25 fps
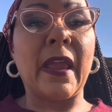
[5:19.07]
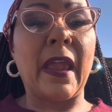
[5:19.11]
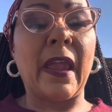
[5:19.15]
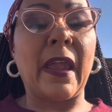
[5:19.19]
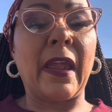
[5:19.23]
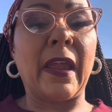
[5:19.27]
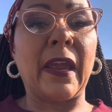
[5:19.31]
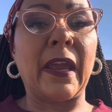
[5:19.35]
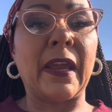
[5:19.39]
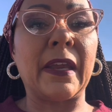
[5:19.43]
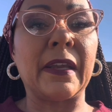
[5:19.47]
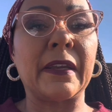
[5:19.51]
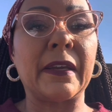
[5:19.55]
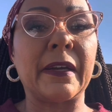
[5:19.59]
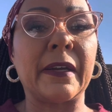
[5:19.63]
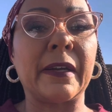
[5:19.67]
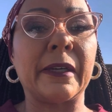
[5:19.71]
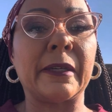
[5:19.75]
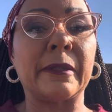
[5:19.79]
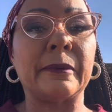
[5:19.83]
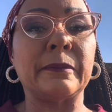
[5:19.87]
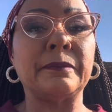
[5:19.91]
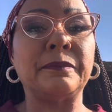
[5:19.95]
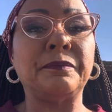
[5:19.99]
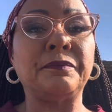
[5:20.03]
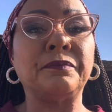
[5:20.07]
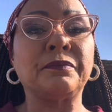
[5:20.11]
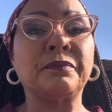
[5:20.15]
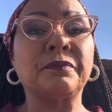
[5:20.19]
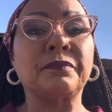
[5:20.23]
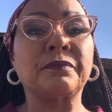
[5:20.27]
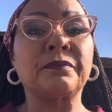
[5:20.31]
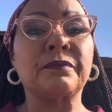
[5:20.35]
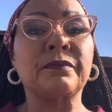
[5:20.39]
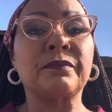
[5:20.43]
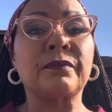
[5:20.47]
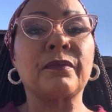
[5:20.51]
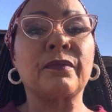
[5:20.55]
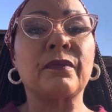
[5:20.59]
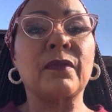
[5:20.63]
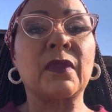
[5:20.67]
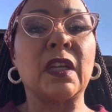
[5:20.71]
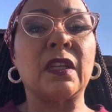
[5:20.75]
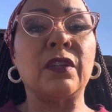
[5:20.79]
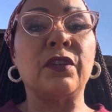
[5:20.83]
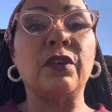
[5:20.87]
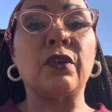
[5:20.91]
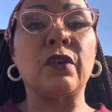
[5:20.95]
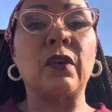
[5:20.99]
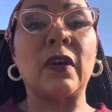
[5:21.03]
and
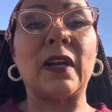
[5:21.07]
and